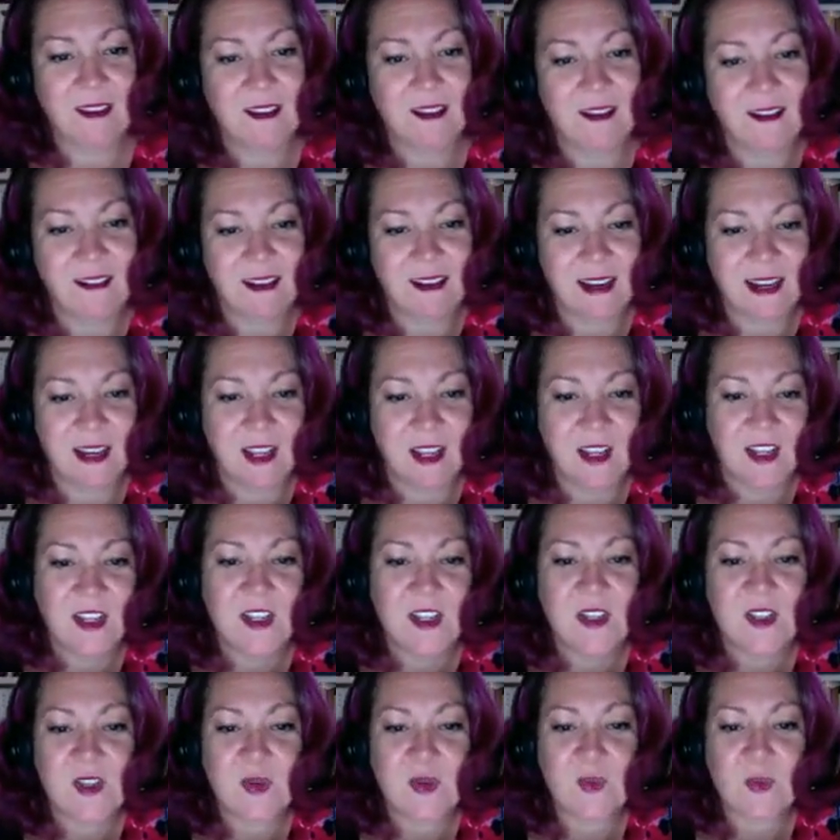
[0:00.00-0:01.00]
All right,
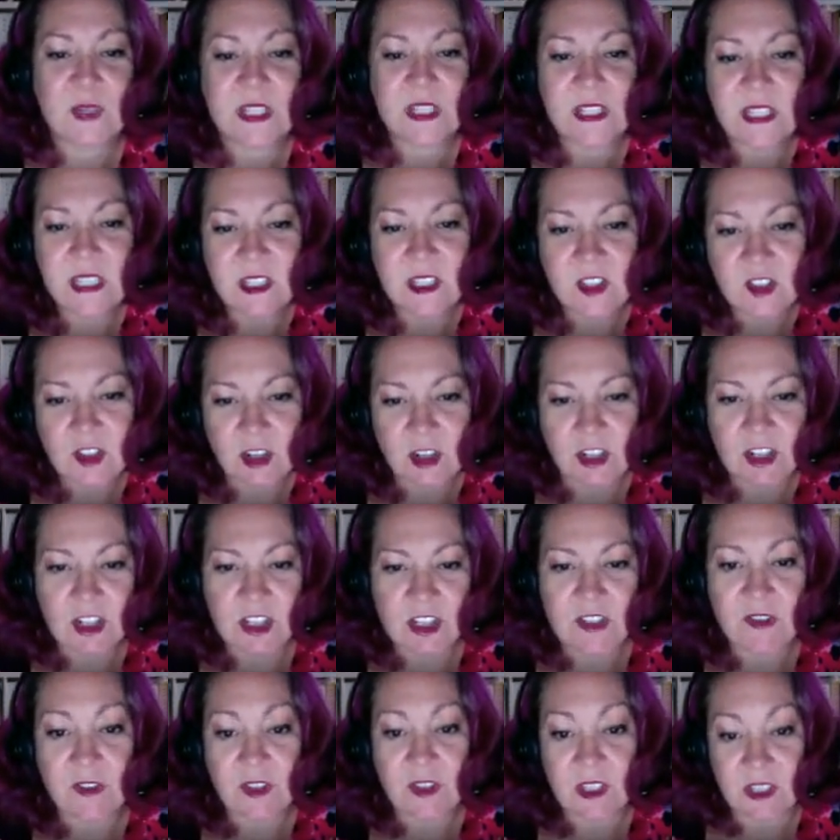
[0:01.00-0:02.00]
so read the
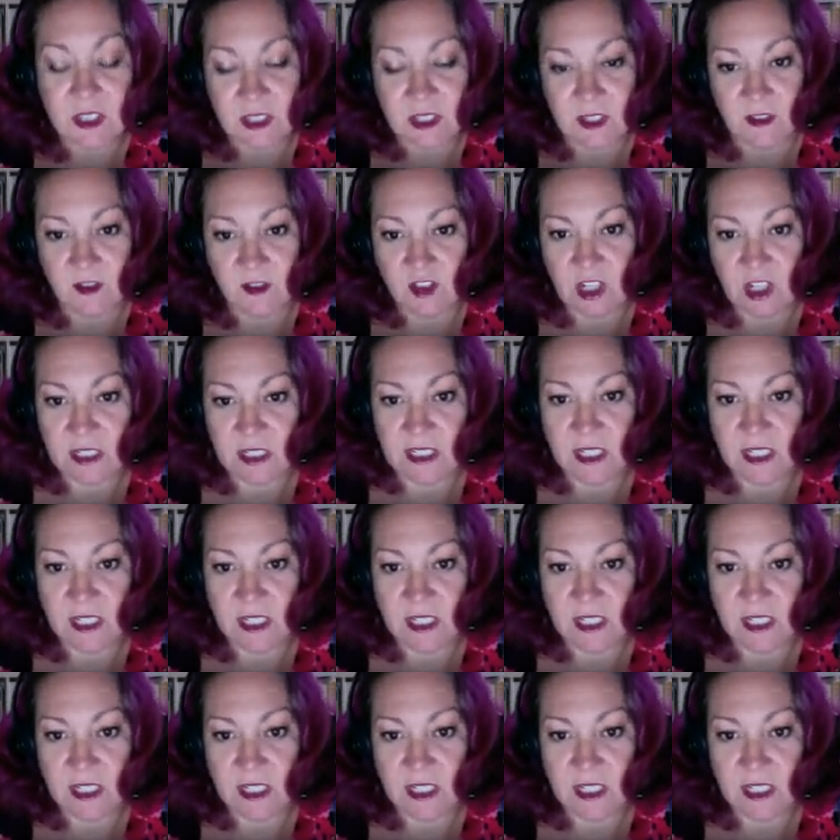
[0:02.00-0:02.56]
instructions for this self-checked